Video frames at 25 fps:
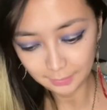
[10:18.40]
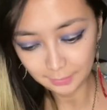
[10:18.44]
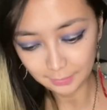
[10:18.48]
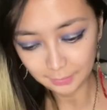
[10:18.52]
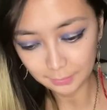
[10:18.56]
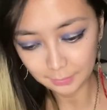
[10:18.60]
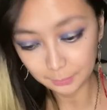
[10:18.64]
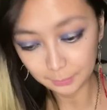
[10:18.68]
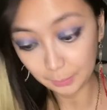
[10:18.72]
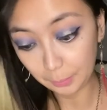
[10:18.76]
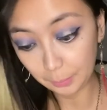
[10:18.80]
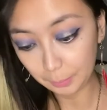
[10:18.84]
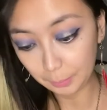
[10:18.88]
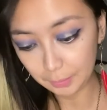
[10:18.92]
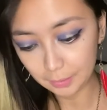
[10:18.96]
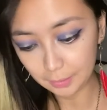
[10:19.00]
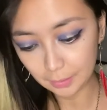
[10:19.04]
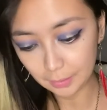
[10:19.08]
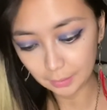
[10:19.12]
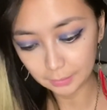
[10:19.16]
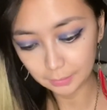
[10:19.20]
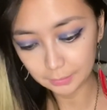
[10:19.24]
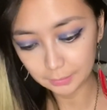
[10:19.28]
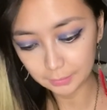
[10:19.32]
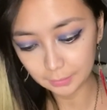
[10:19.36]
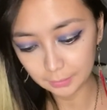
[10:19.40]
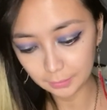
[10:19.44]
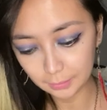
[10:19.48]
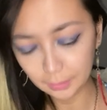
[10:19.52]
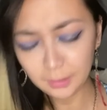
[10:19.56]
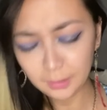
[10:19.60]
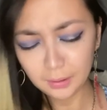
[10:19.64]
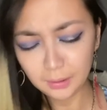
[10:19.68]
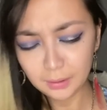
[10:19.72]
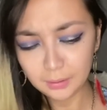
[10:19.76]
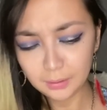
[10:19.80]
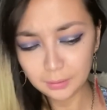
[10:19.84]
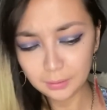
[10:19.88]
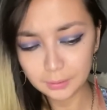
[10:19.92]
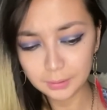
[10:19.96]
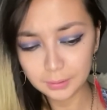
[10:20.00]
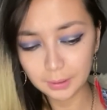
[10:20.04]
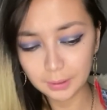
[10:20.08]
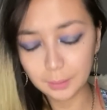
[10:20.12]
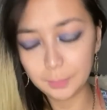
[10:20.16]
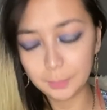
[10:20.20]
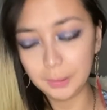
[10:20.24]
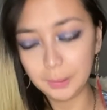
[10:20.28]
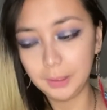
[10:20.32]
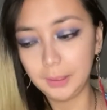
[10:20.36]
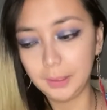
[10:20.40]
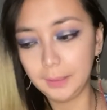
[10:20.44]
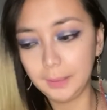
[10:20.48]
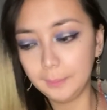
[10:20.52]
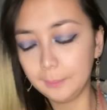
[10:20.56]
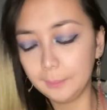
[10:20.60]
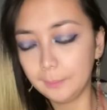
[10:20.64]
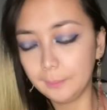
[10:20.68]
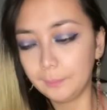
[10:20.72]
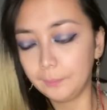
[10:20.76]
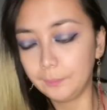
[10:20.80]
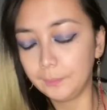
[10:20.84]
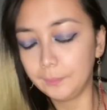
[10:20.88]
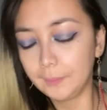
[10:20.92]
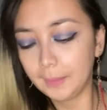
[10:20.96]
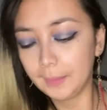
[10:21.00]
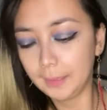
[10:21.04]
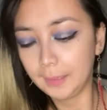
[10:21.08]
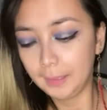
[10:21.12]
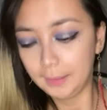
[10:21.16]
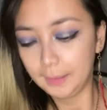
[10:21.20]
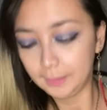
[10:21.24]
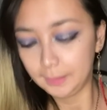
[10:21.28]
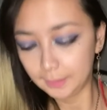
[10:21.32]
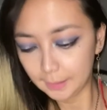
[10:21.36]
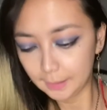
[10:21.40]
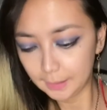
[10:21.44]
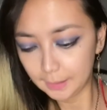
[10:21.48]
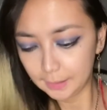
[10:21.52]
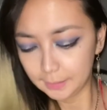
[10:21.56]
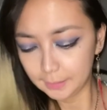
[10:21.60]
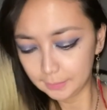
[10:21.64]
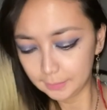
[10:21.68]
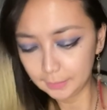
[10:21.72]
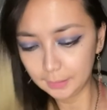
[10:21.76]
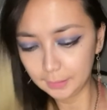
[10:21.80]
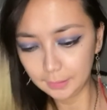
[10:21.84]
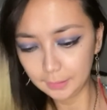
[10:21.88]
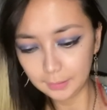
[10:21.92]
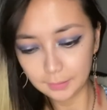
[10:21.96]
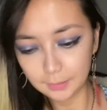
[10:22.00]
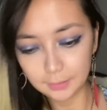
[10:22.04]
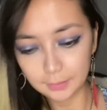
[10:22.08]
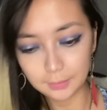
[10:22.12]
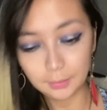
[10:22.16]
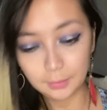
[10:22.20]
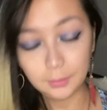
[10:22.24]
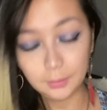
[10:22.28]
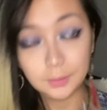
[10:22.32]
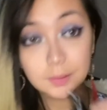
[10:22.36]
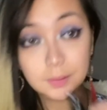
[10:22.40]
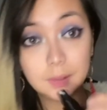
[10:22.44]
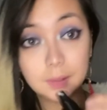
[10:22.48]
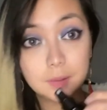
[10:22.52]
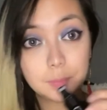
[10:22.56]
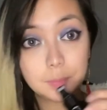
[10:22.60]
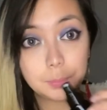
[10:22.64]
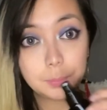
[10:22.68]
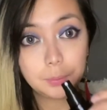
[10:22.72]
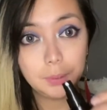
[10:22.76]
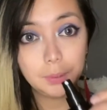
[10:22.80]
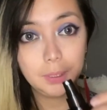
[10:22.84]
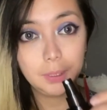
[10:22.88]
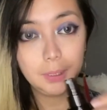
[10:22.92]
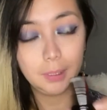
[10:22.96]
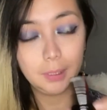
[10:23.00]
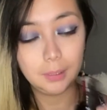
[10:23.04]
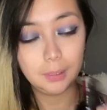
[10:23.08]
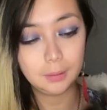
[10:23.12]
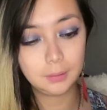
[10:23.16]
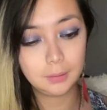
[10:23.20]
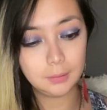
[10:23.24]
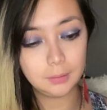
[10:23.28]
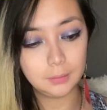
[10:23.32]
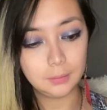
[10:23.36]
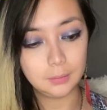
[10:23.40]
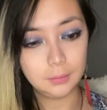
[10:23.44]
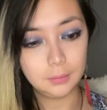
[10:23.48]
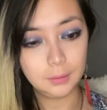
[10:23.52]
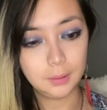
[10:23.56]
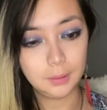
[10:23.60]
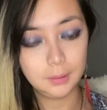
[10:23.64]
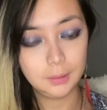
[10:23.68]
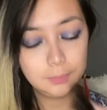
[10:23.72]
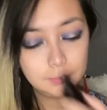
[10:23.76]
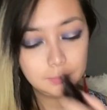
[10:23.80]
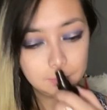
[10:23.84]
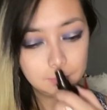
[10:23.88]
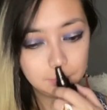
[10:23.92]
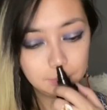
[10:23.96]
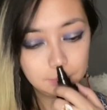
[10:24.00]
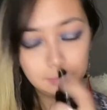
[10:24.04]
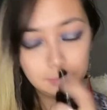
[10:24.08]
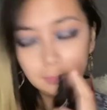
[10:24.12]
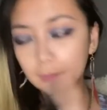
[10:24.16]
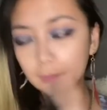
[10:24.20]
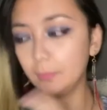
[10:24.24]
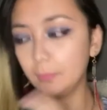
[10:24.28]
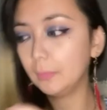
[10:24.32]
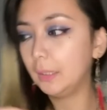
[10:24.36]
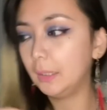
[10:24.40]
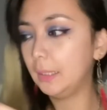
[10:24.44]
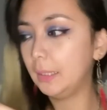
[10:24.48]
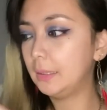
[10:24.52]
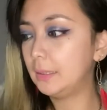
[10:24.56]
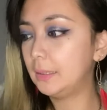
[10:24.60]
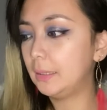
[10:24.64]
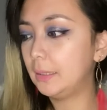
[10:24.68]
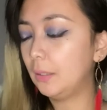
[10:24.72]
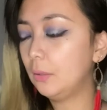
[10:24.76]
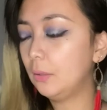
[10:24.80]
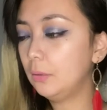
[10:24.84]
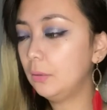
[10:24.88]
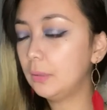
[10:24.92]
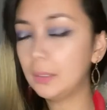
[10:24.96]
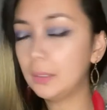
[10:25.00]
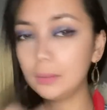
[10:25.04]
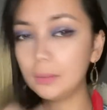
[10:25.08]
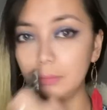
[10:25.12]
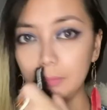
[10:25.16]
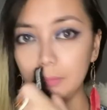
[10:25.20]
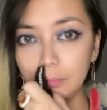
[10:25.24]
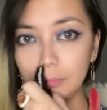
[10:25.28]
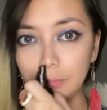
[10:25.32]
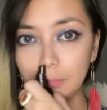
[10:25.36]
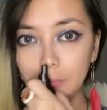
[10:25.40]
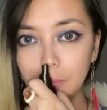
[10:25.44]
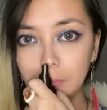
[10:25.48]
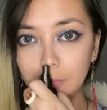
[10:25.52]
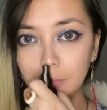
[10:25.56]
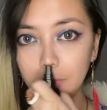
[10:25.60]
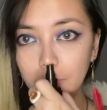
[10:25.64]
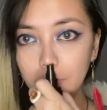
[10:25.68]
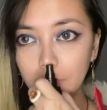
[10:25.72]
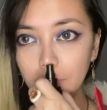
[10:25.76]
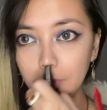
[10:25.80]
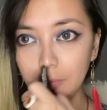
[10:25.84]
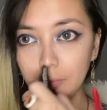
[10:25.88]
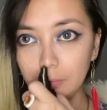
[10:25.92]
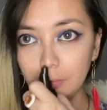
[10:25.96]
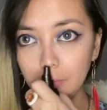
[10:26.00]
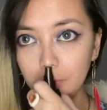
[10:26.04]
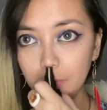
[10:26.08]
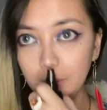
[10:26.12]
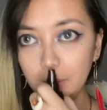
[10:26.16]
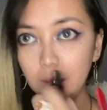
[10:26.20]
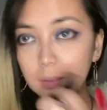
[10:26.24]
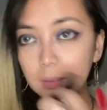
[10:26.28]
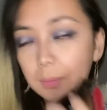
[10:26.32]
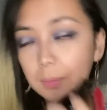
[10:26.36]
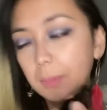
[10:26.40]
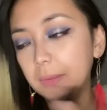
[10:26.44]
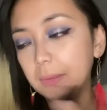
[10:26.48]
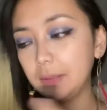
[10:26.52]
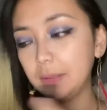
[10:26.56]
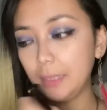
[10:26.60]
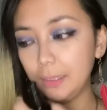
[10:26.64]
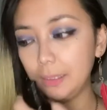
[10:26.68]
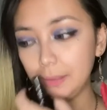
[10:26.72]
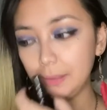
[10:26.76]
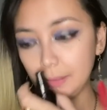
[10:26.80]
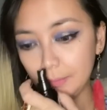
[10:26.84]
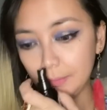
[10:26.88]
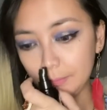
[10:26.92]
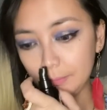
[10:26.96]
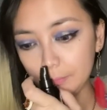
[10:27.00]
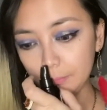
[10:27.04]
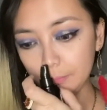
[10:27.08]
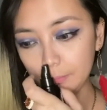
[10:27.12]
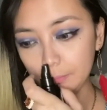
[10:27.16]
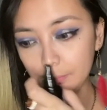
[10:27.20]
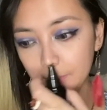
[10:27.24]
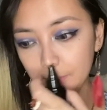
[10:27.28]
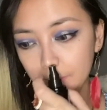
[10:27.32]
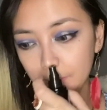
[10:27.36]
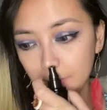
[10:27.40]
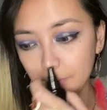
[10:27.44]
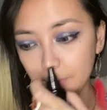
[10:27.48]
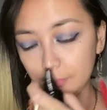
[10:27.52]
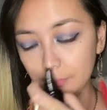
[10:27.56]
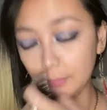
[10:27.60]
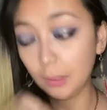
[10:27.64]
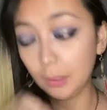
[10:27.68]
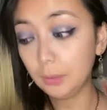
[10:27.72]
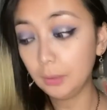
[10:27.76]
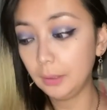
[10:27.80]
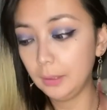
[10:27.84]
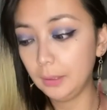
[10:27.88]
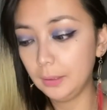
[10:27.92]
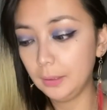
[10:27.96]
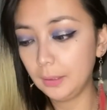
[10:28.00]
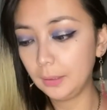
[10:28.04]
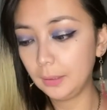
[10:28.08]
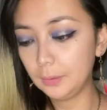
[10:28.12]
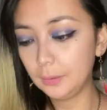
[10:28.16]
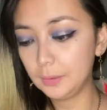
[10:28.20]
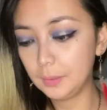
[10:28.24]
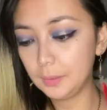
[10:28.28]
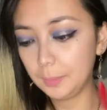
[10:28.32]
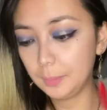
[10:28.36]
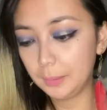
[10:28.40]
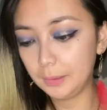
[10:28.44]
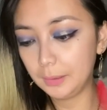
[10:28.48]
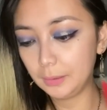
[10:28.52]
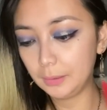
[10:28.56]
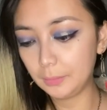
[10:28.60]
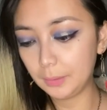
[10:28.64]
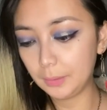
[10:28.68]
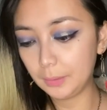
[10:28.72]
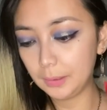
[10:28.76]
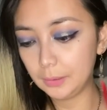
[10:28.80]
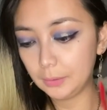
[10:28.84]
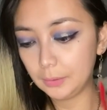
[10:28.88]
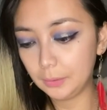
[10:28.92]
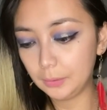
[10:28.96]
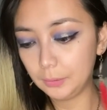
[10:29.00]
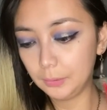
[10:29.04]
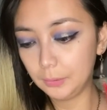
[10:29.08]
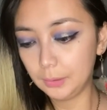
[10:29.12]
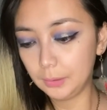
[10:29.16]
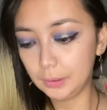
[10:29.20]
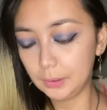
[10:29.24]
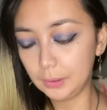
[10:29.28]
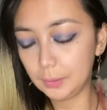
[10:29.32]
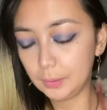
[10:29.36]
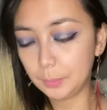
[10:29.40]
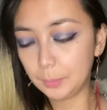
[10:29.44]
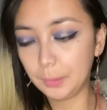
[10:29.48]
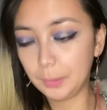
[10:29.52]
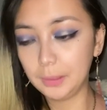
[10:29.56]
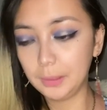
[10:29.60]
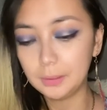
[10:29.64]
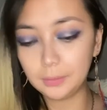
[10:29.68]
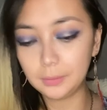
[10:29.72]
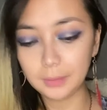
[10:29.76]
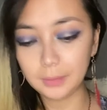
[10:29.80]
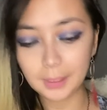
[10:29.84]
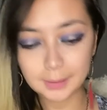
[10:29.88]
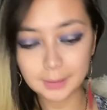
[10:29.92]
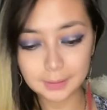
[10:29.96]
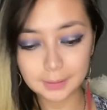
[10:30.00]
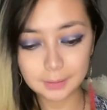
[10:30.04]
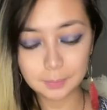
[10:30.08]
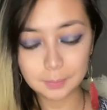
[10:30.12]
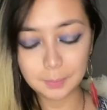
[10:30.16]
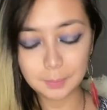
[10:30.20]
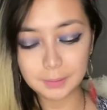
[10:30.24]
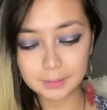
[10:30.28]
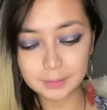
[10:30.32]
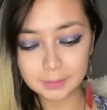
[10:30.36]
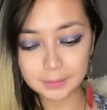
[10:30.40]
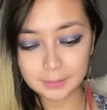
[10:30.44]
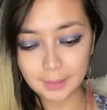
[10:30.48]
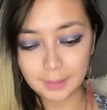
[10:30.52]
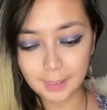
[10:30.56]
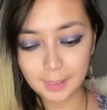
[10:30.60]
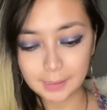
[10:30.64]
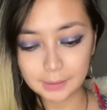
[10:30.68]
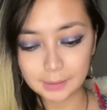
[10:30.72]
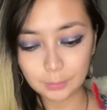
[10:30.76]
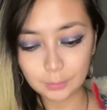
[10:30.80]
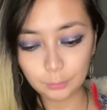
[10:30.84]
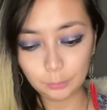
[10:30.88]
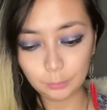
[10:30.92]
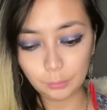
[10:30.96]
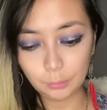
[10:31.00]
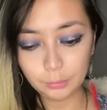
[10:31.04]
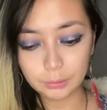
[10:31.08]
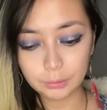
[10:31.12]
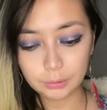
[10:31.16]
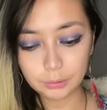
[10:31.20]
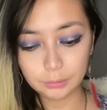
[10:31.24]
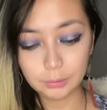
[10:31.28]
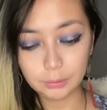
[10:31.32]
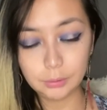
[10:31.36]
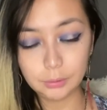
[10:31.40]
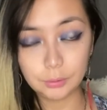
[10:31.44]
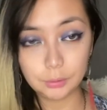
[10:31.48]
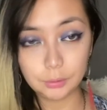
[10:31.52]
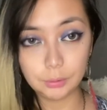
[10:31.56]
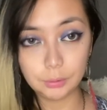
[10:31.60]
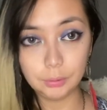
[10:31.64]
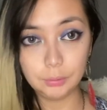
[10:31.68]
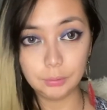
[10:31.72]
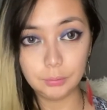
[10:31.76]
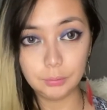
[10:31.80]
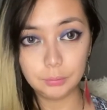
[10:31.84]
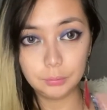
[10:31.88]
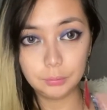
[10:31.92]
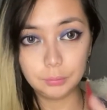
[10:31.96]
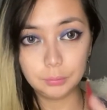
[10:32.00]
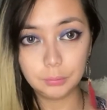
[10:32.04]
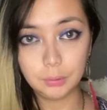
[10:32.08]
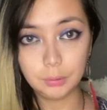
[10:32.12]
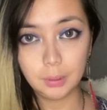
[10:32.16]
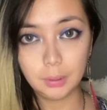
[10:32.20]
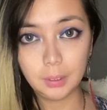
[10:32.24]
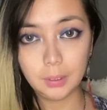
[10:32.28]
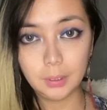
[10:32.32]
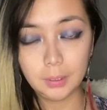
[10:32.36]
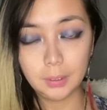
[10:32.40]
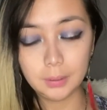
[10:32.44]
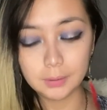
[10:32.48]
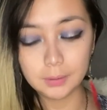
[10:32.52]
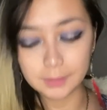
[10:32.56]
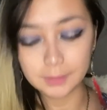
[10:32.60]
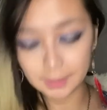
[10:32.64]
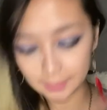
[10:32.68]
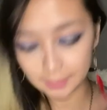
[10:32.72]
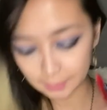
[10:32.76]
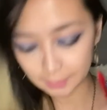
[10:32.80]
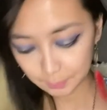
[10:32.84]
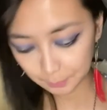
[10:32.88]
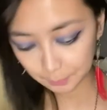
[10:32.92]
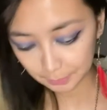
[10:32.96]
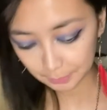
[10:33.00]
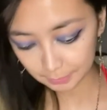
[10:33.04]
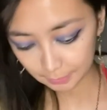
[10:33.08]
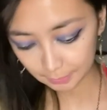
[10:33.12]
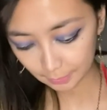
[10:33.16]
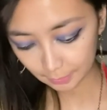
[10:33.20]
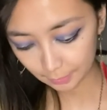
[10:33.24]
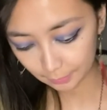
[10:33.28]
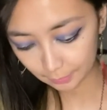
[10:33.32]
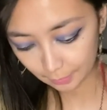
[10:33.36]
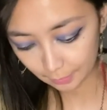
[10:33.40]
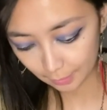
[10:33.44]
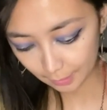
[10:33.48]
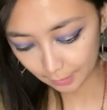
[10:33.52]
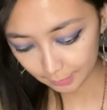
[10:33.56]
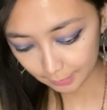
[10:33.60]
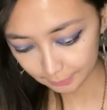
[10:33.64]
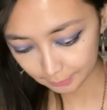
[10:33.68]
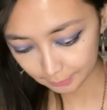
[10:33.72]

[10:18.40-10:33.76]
Maybe not. Oh yeah, it looks like a bunny. And then, oh, it's a spray. Okay, let's see. Oh, that smells nice. Okay, I could smell it already, so I don't need to spray. So that smells nice. So those are the two setting sprays that I got.